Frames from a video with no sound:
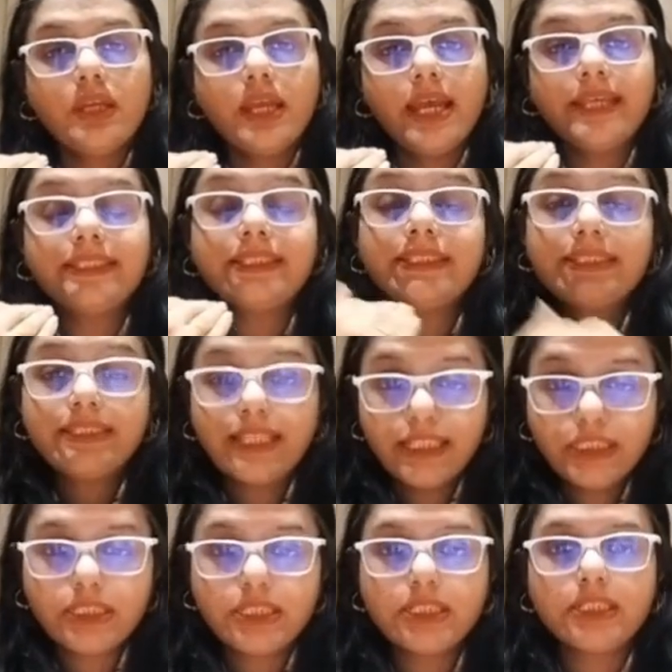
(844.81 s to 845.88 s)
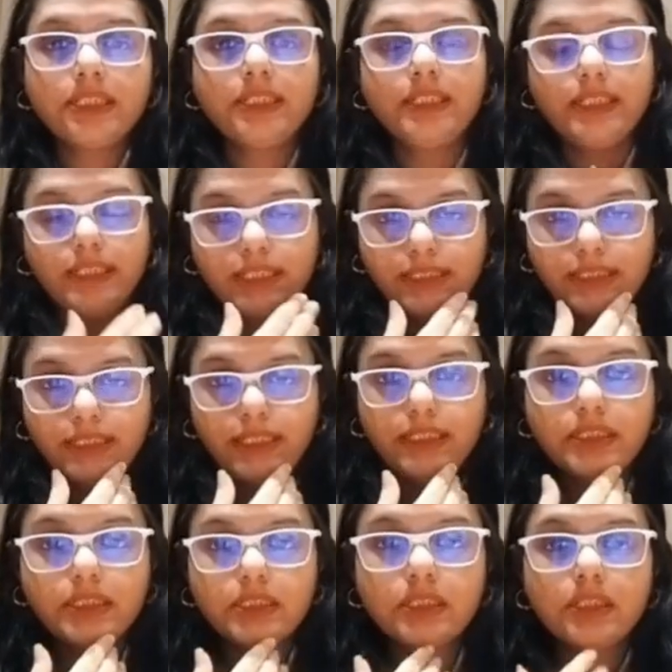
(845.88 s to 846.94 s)
And the test data
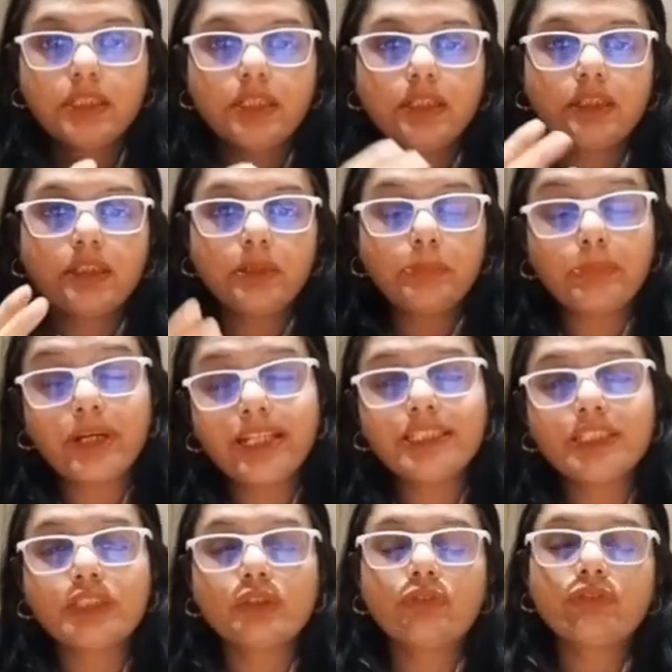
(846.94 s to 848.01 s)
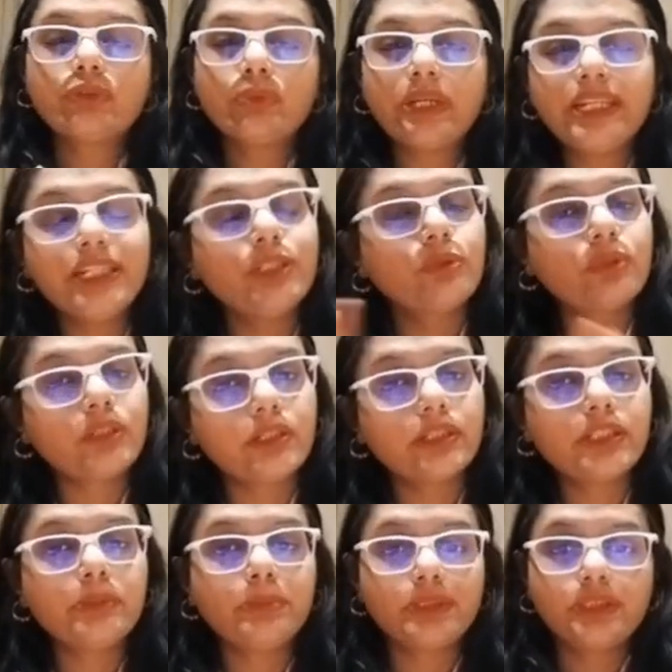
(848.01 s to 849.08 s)
set comprises of 20 to
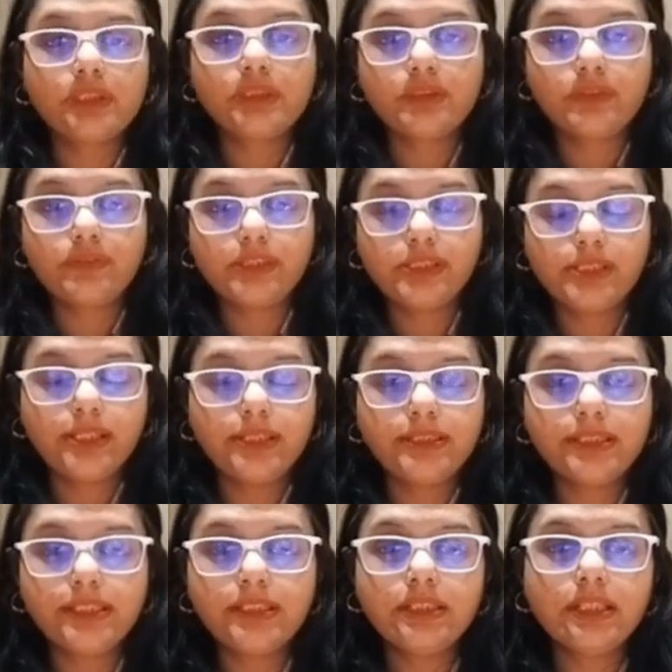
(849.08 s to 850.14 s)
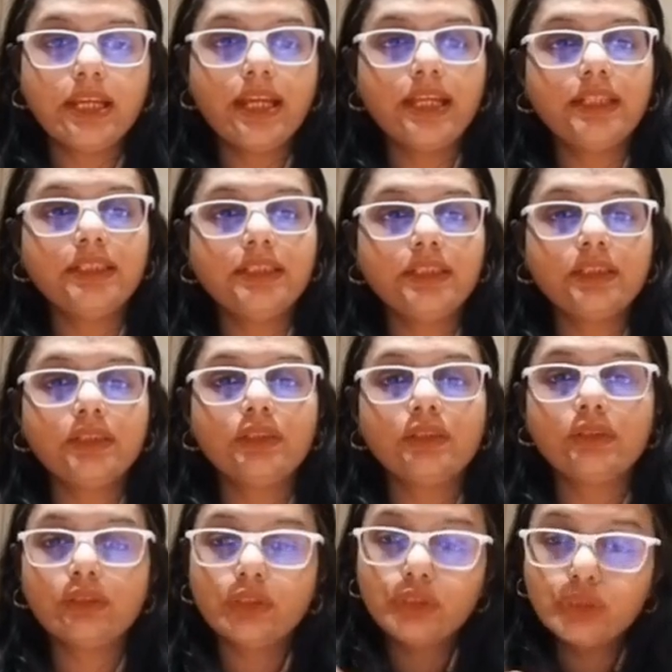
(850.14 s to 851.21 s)
30% of the data set and
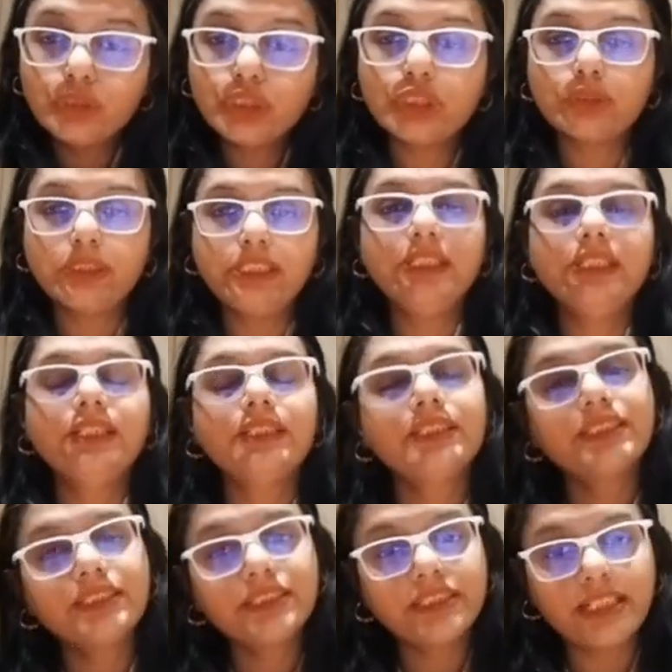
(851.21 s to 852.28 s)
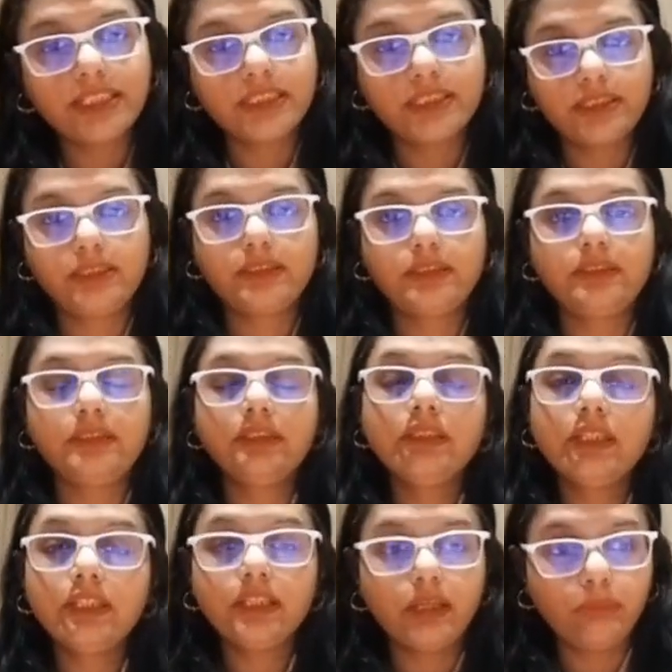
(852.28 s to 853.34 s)
usually tests the
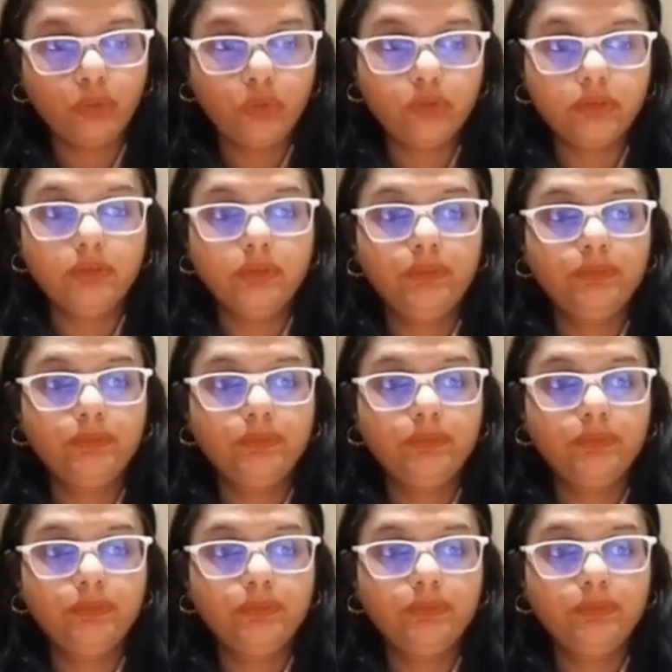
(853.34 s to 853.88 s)
AI model.